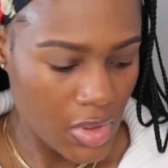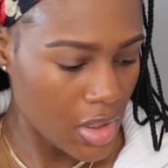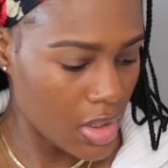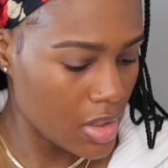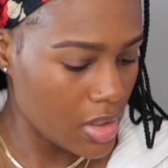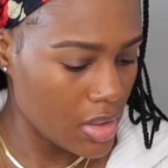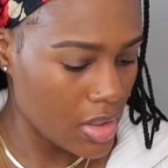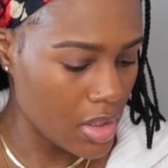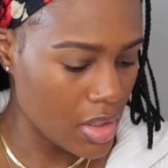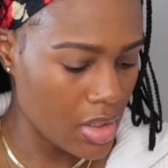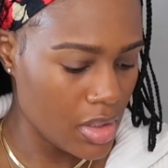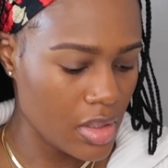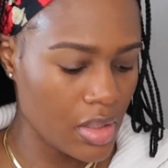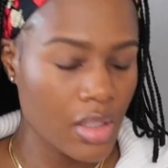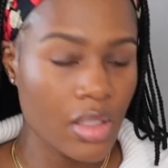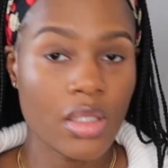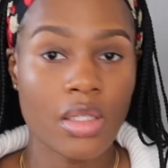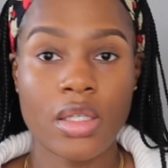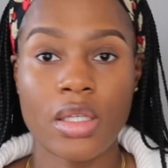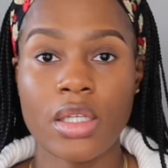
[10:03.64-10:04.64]
And then
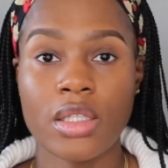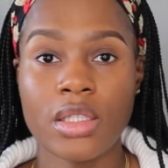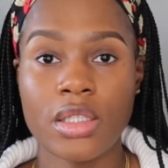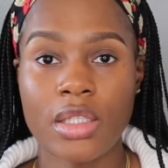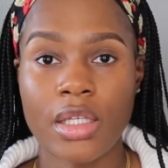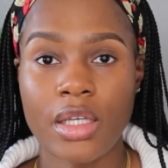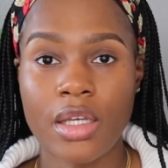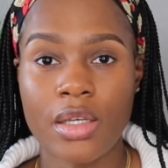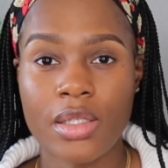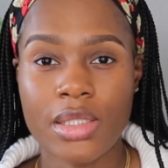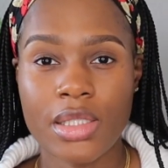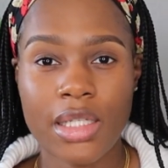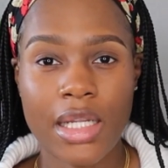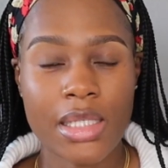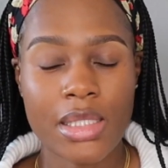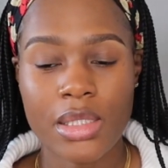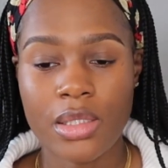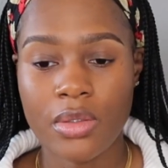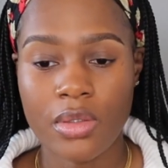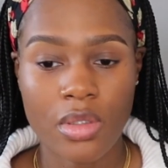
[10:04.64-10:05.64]
anything else that
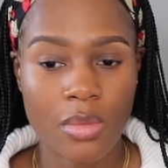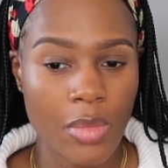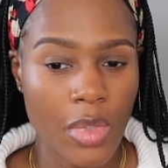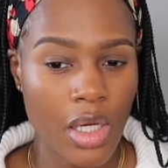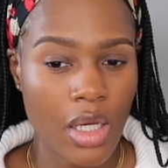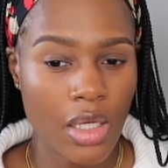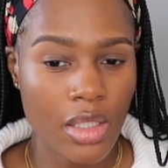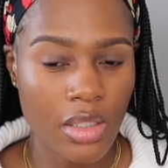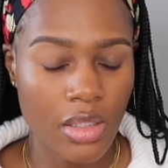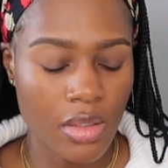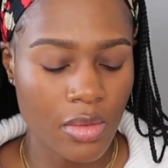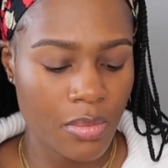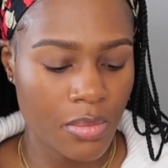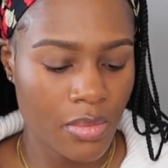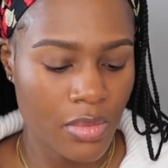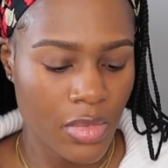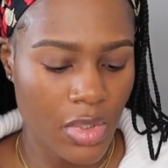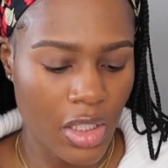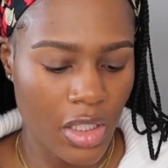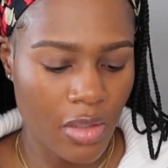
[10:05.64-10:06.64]
I see on the bottom,
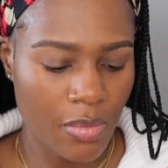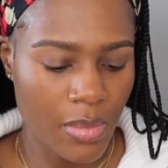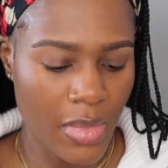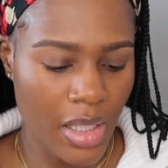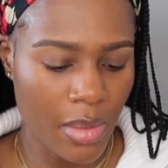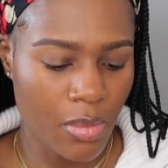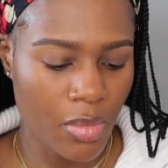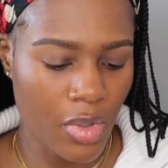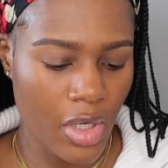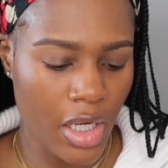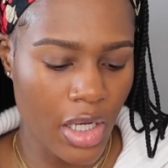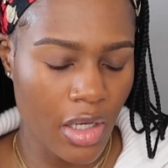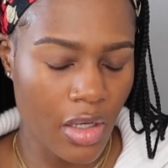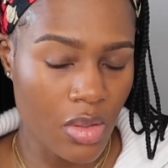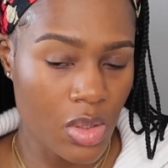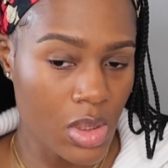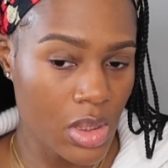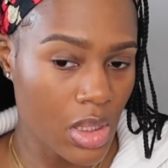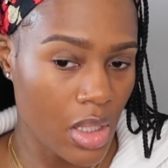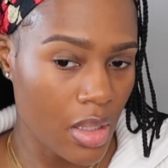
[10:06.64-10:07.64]
of my
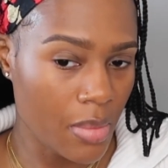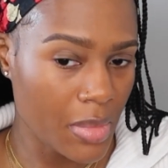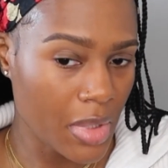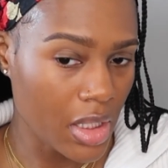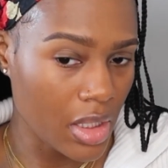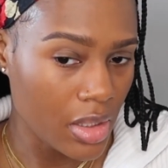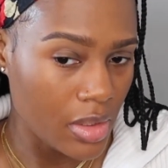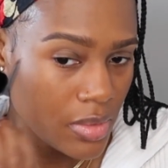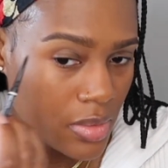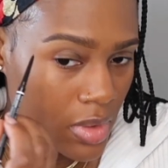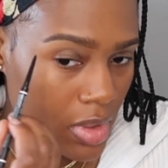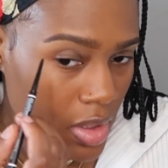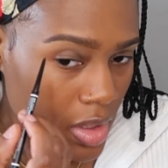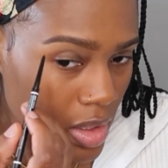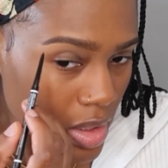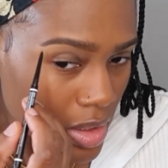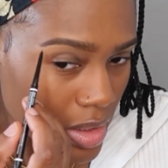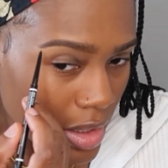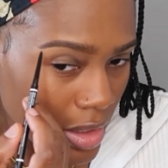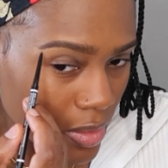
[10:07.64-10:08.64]
brows. I mean,
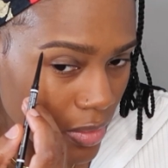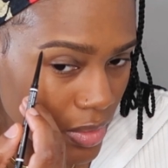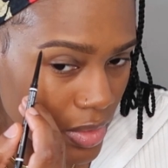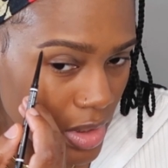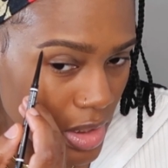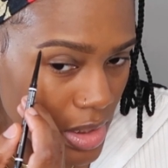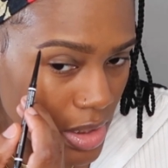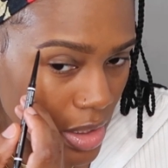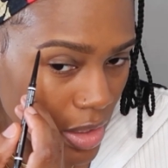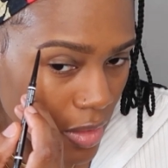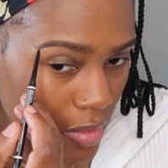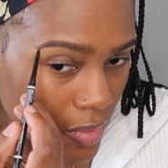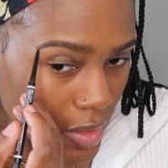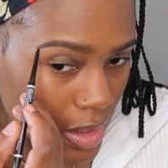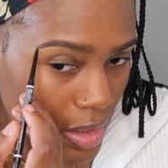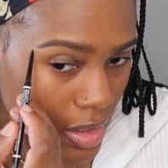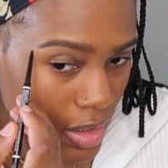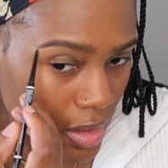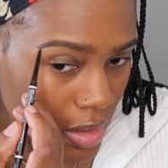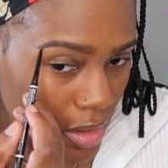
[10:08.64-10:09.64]
like on the tail
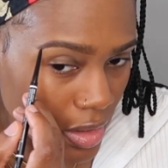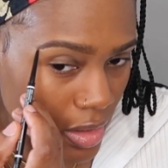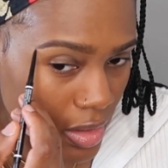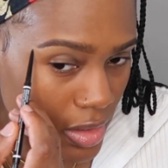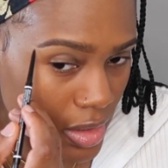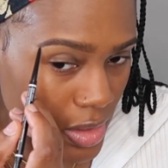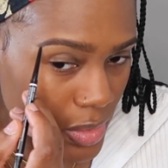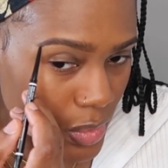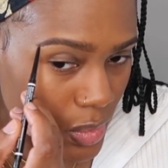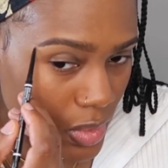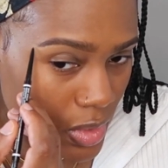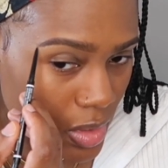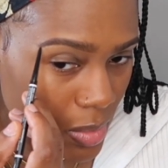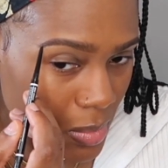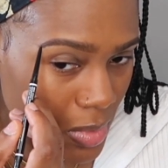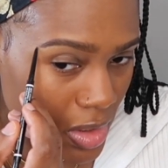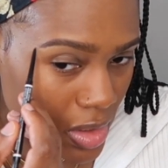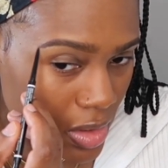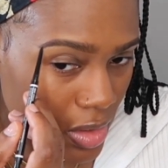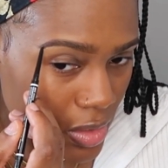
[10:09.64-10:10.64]
right here, this one could
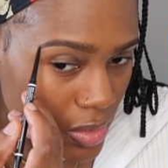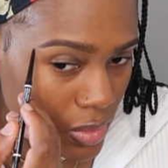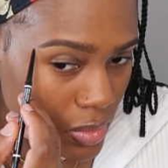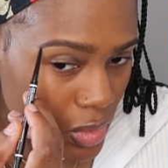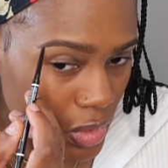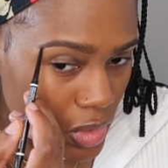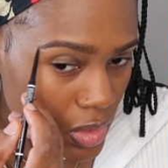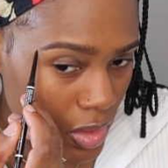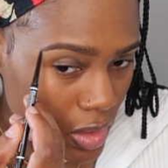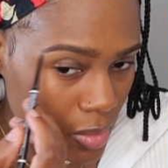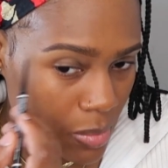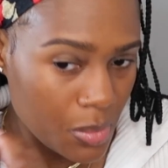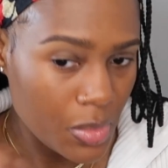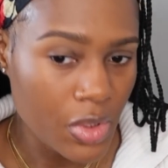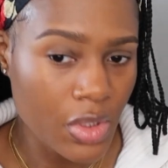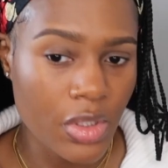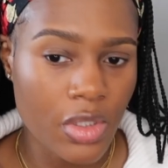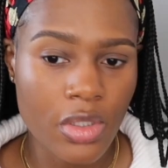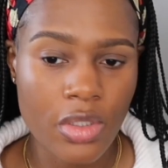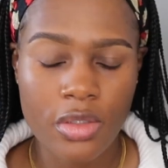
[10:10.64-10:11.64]
be a little
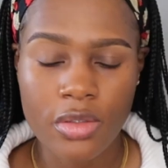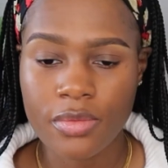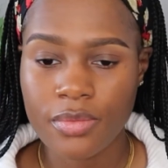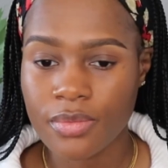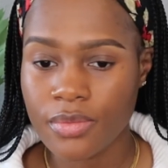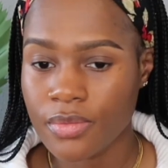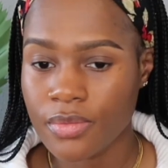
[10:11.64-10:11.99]
sharper.